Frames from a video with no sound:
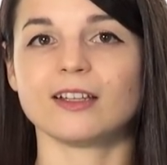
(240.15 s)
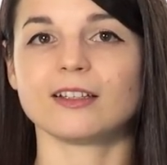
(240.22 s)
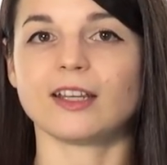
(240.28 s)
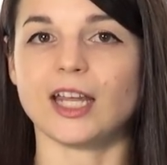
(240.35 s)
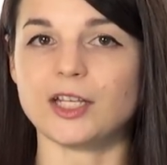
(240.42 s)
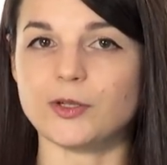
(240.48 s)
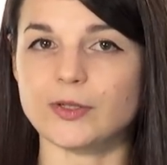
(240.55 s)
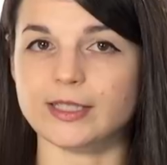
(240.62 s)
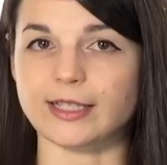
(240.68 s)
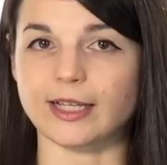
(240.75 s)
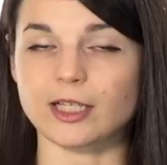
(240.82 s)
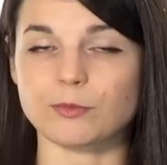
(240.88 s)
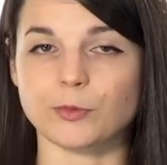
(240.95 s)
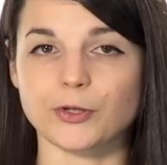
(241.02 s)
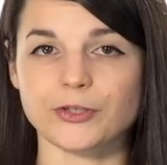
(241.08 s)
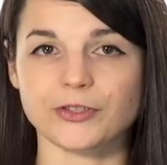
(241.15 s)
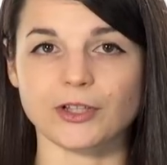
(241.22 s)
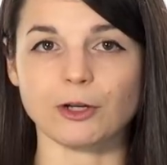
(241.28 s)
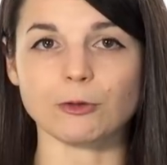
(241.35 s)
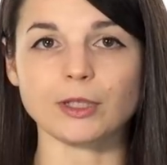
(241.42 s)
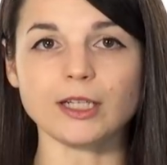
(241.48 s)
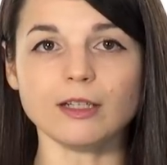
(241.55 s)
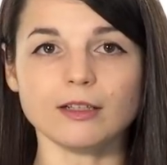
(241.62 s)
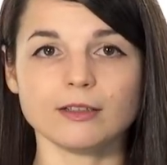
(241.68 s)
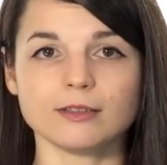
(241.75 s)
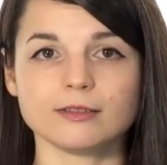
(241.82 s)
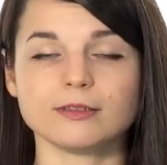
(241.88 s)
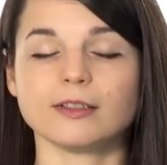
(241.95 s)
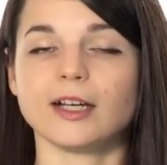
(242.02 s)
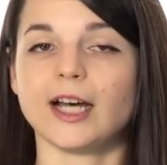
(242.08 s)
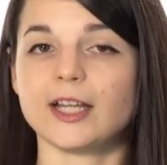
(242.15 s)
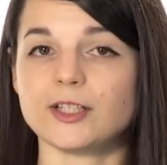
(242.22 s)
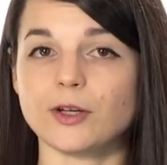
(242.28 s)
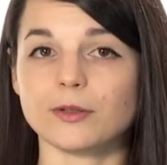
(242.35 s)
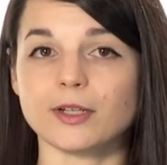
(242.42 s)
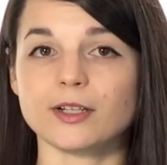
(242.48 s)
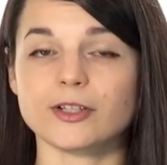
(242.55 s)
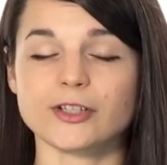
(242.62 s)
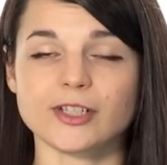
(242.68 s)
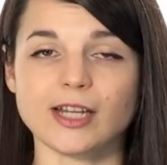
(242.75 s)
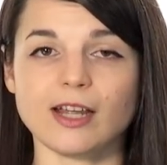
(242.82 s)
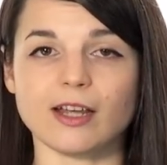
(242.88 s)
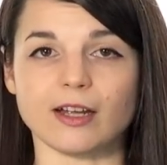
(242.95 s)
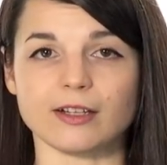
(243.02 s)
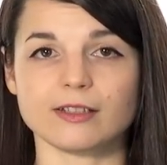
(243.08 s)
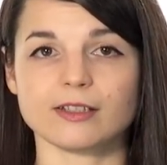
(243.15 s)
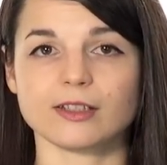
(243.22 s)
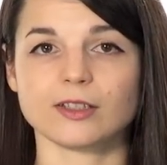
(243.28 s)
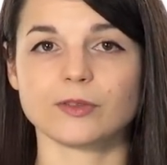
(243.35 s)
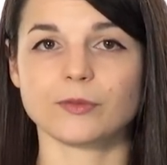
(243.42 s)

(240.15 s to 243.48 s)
"Can say it more slowly? I don't understand."